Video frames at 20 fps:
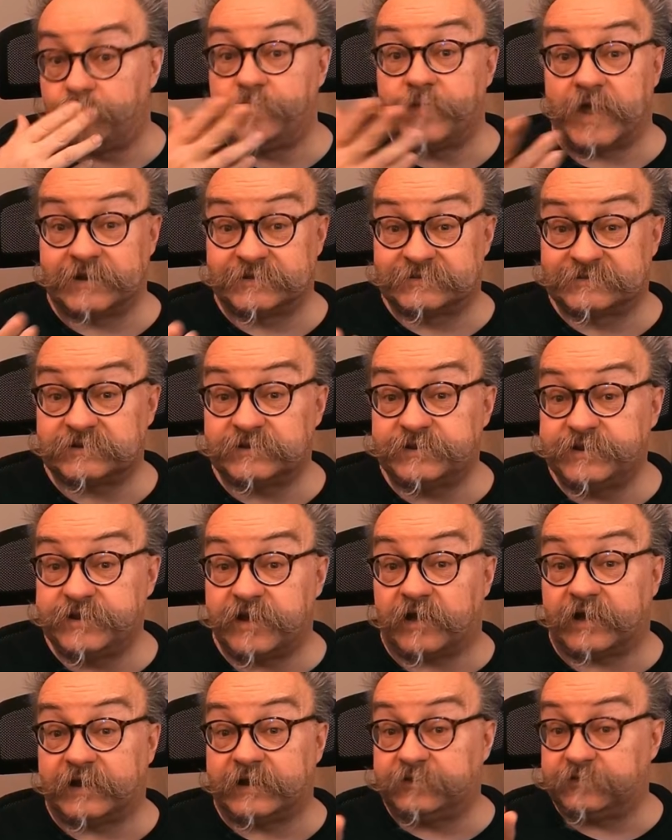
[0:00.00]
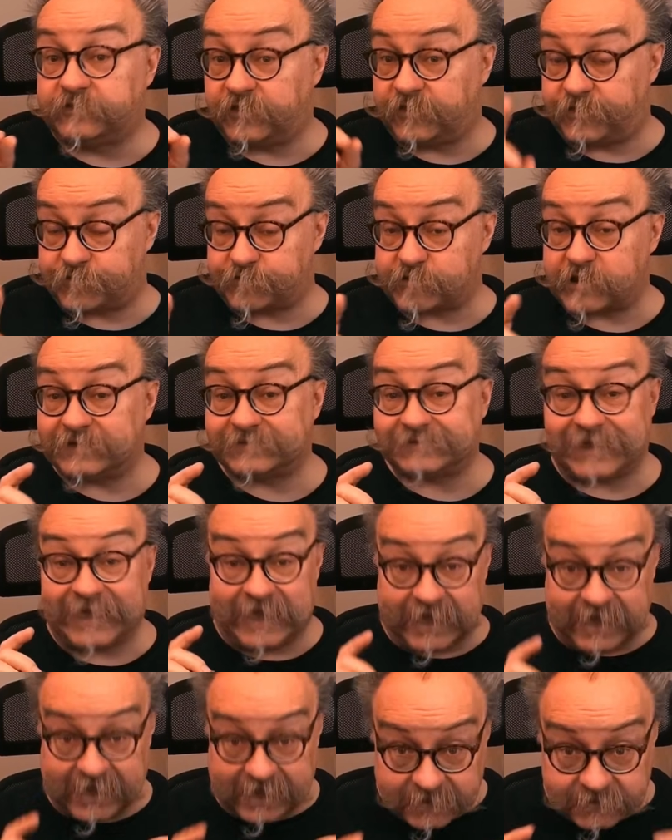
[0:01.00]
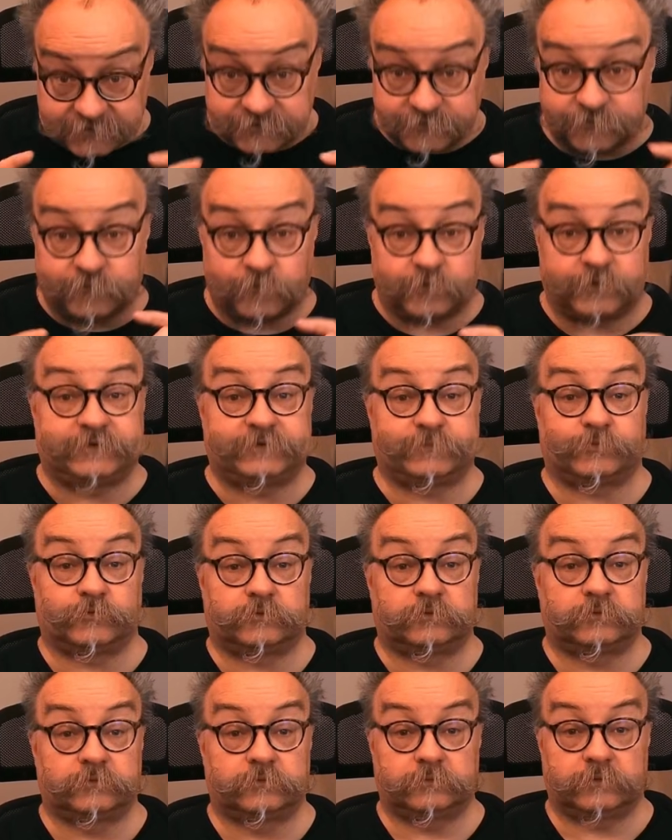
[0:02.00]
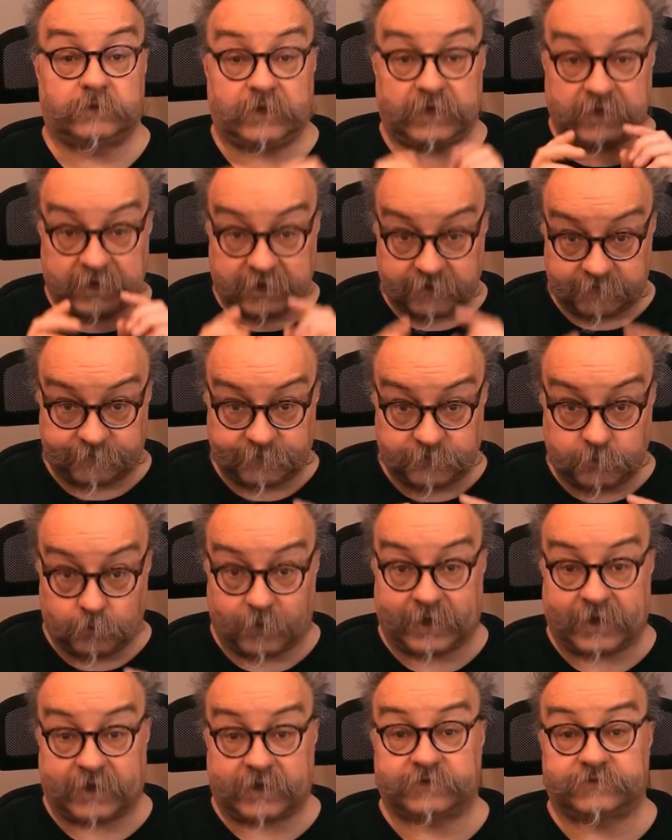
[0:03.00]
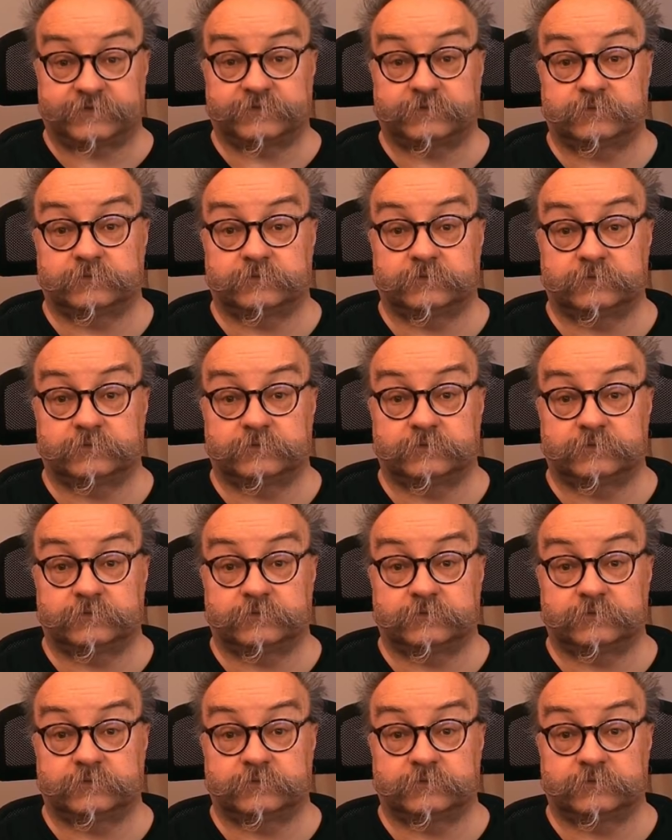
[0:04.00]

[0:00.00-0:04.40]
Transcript: Until 9, the threat is avoidable if you act.